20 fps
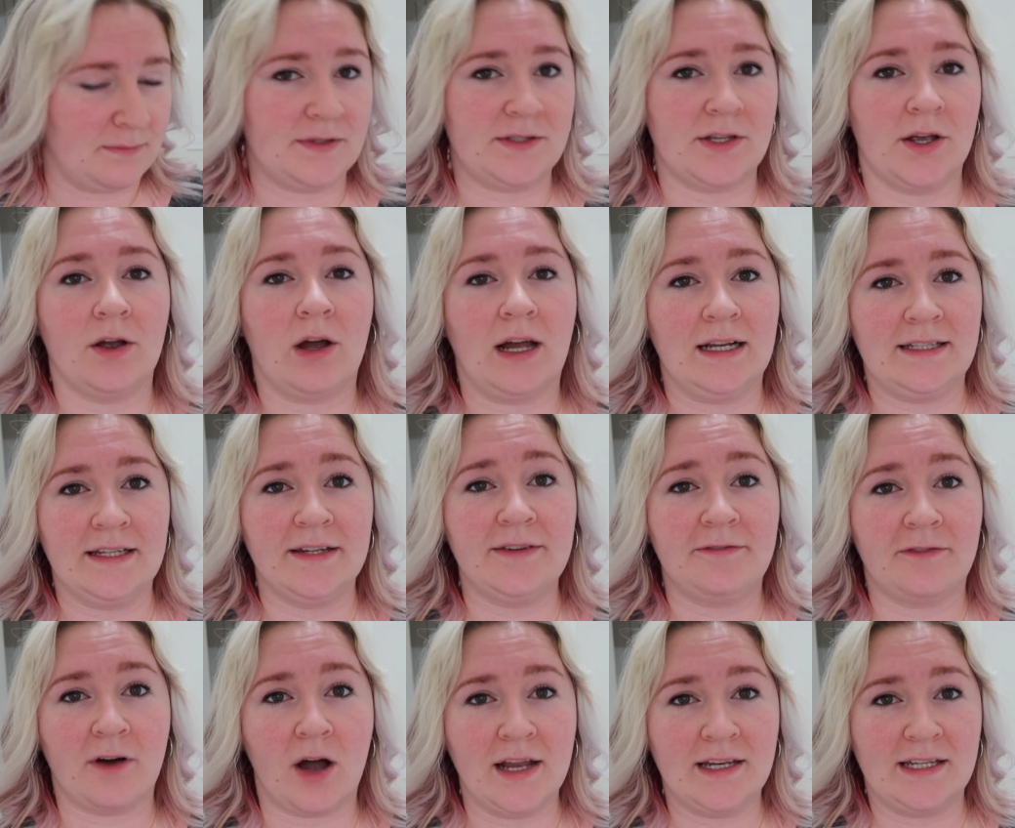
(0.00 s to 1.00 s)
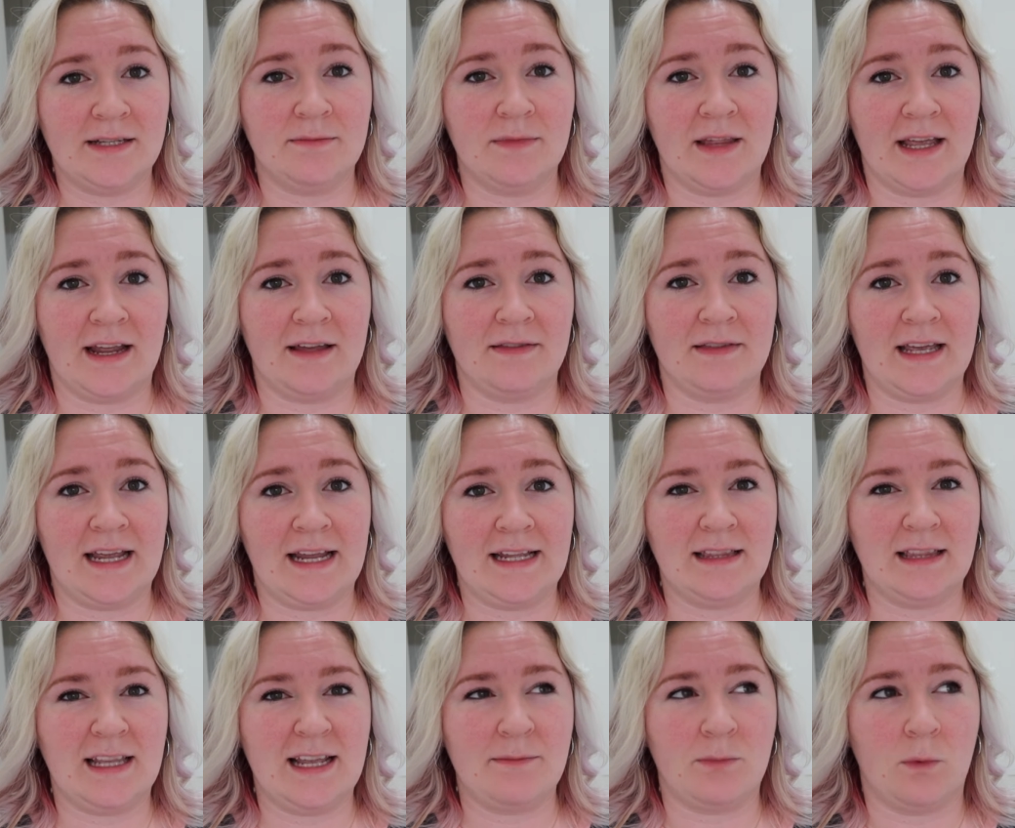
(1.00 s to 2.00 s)
So I did find him there, and the
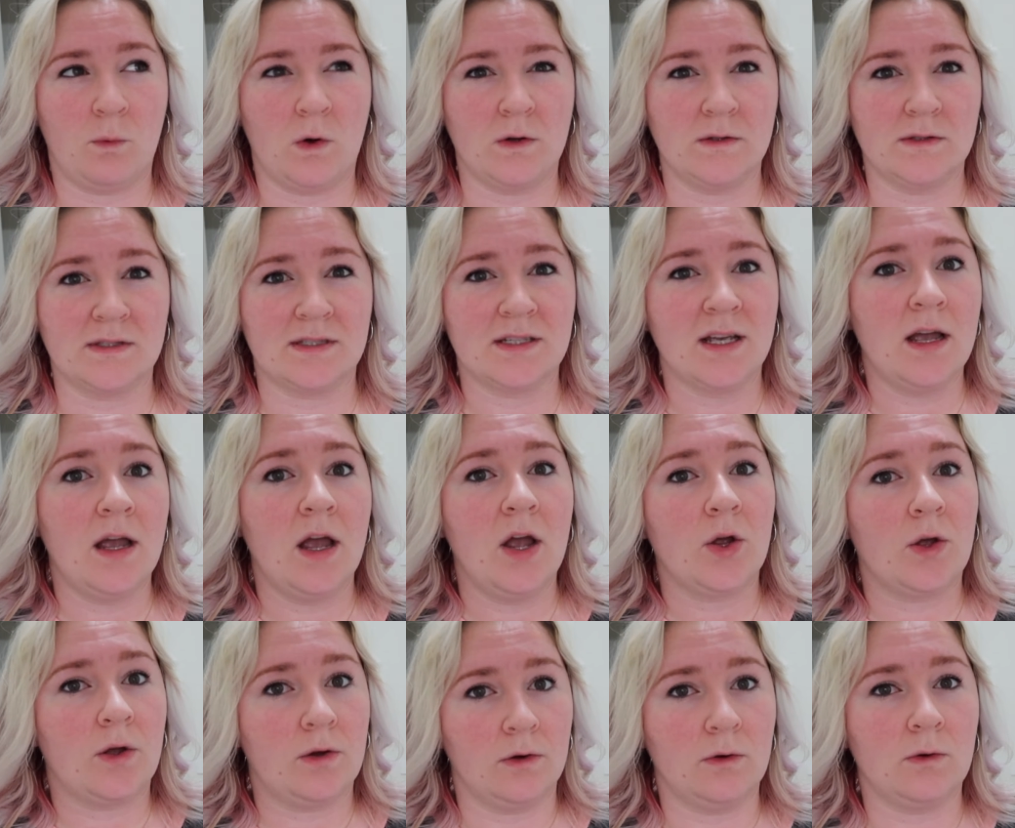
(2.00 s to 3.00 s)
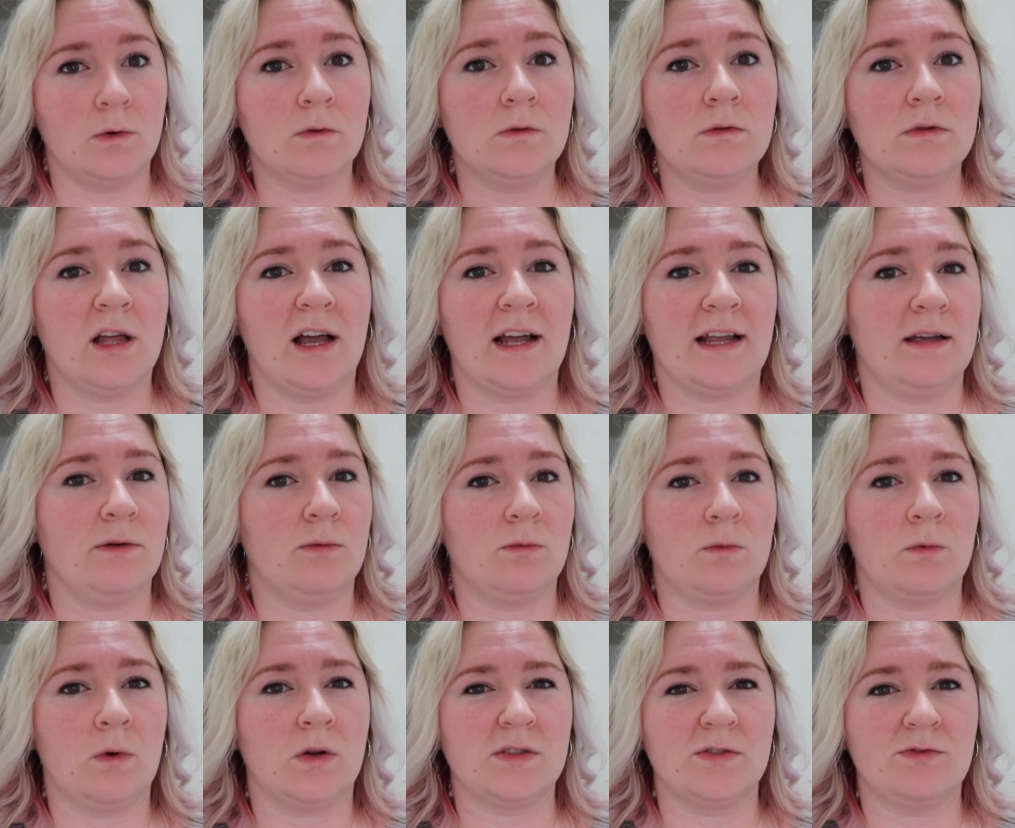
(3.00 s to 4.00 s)
heat lamp was cool, like it
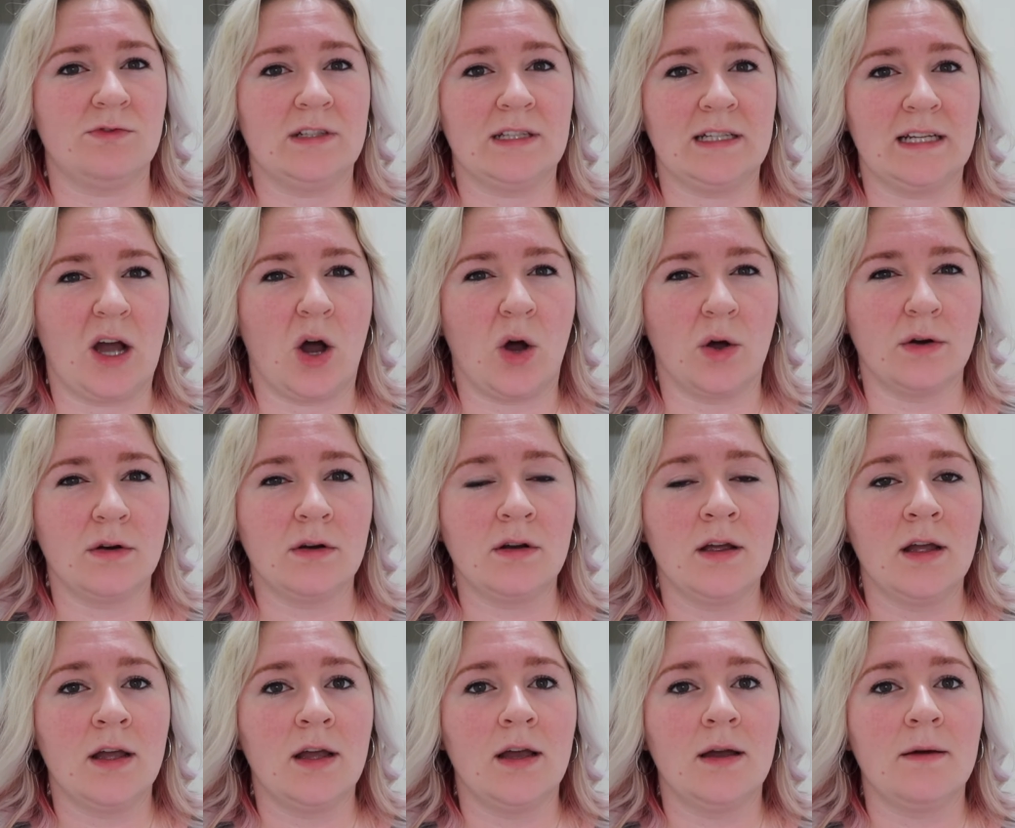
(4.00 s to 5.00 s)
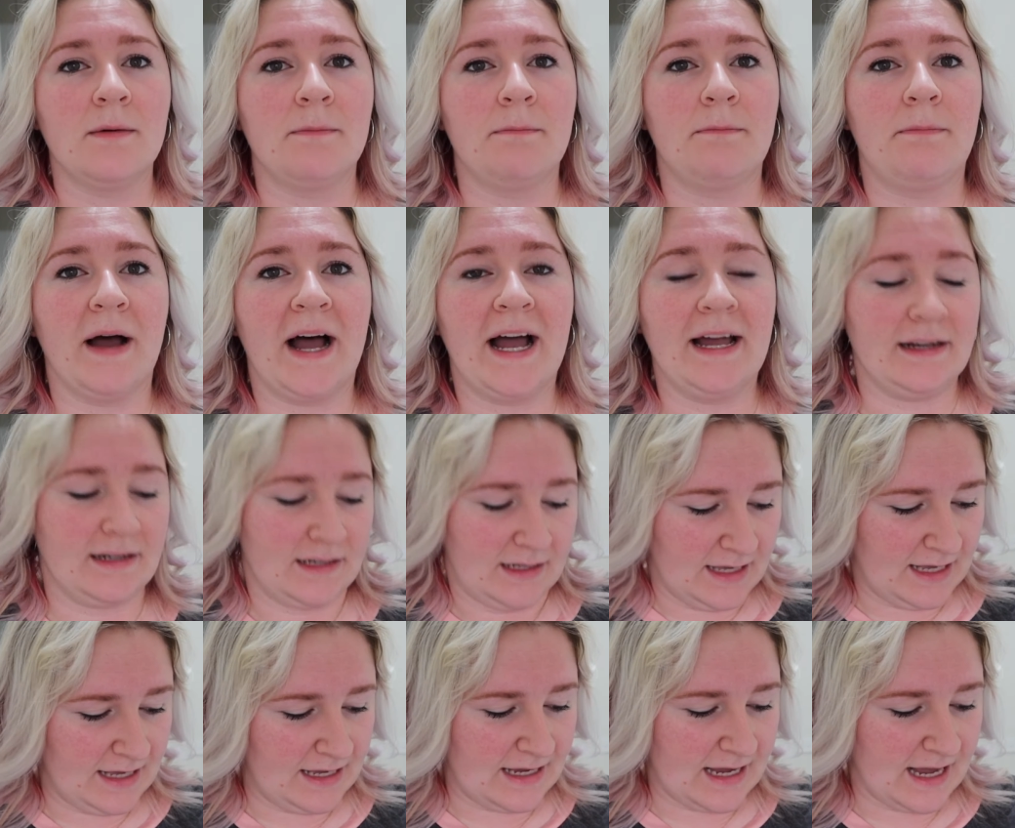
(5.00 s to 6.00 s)
wasn't really on, but
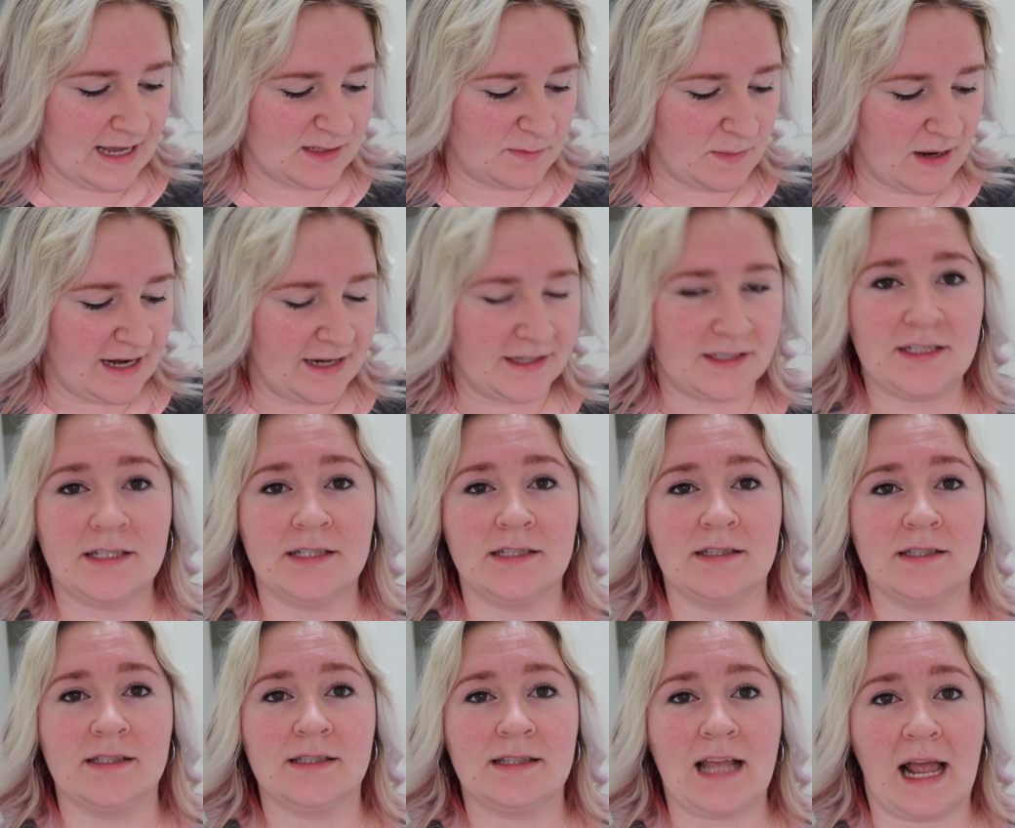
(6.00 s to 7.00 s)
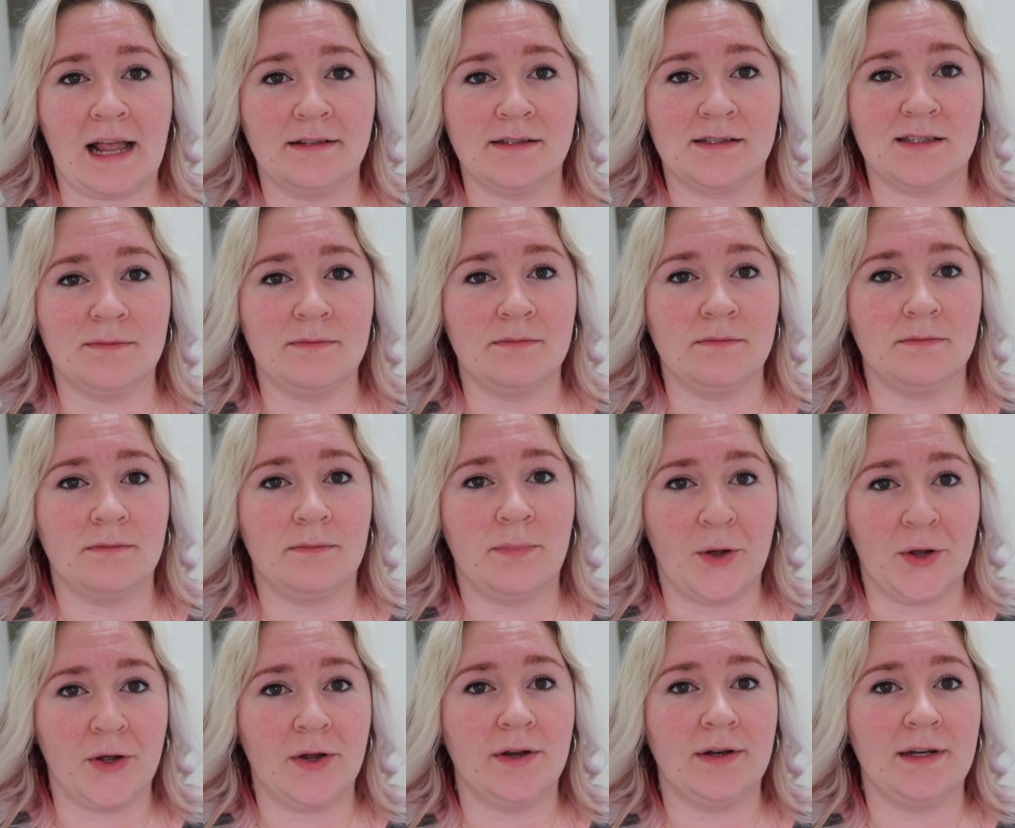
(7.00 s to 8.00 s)
he has managed to sustain some
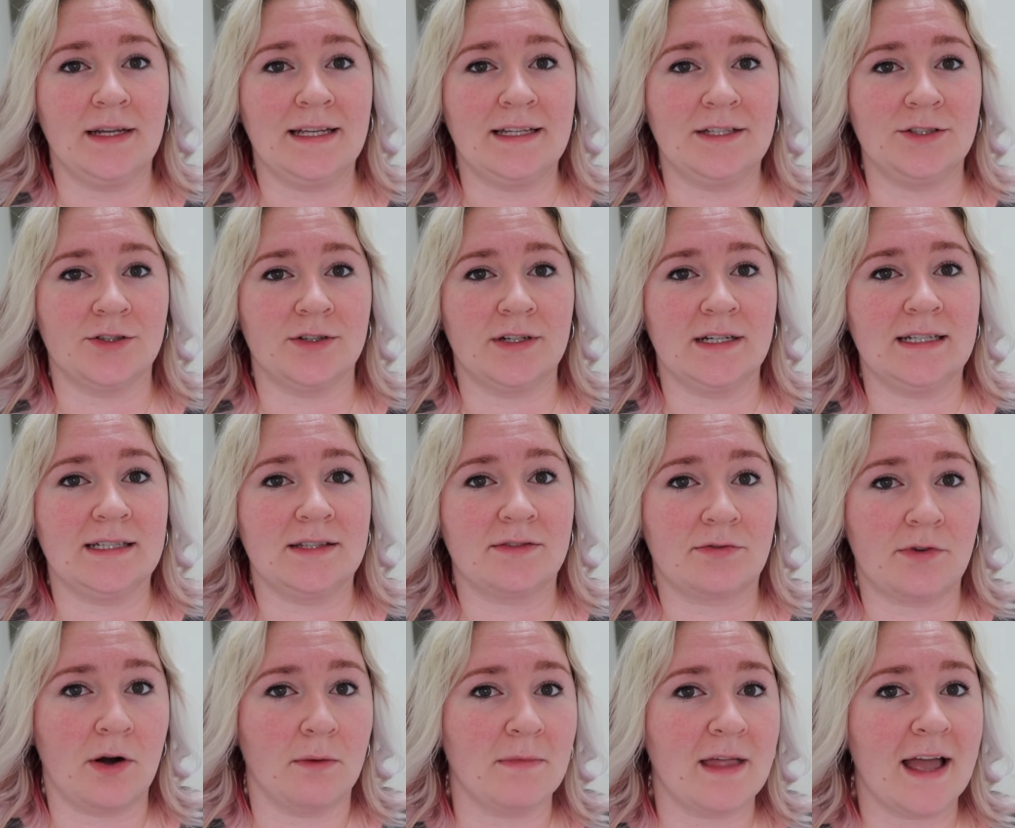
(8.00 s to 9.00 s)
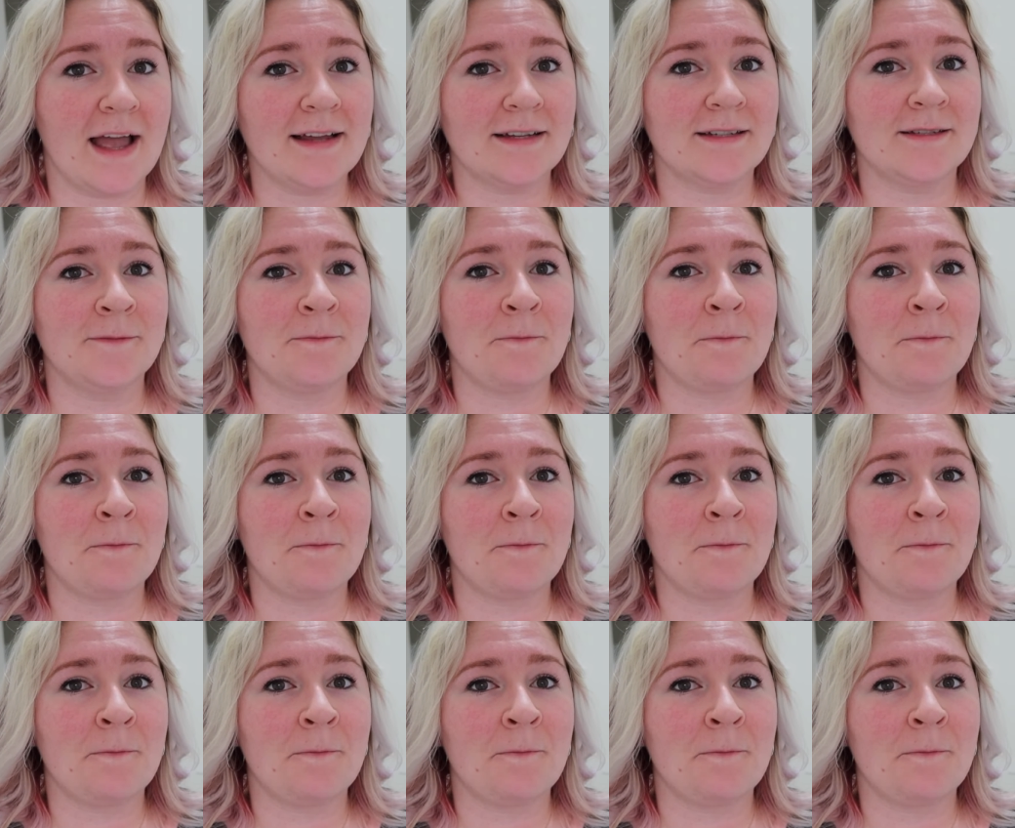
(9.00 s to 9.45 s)
burn injuries from that.